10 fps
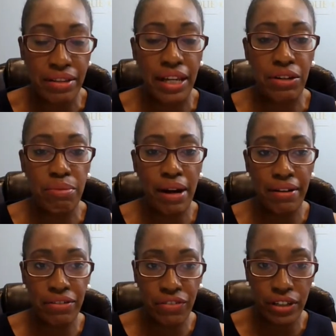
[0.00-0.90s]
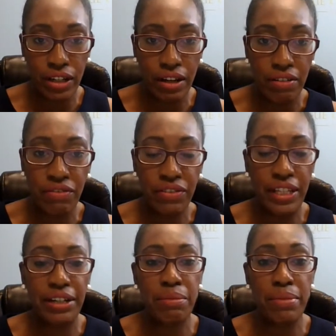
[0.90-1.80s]
that you married for love,
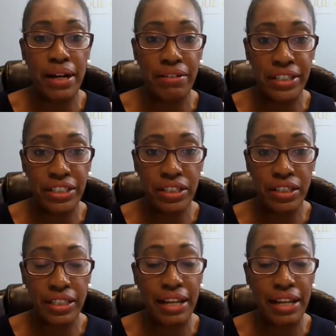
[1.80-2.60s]
that your marriage